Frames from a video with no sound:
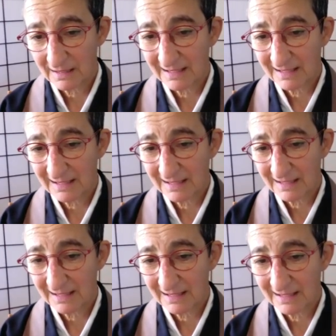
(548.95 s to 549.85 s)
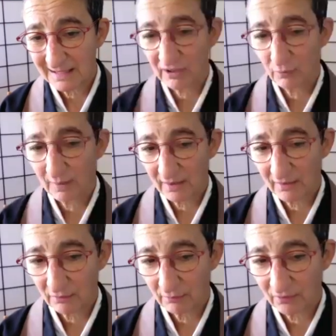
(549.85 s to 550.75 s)
engage in
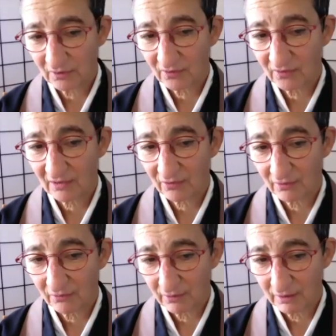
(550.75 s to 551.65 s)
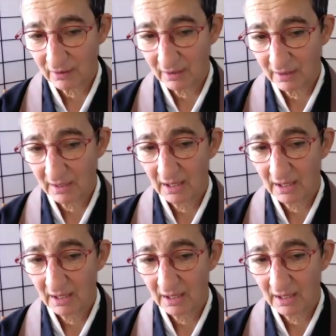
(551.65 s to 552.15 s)
a way that was excessive,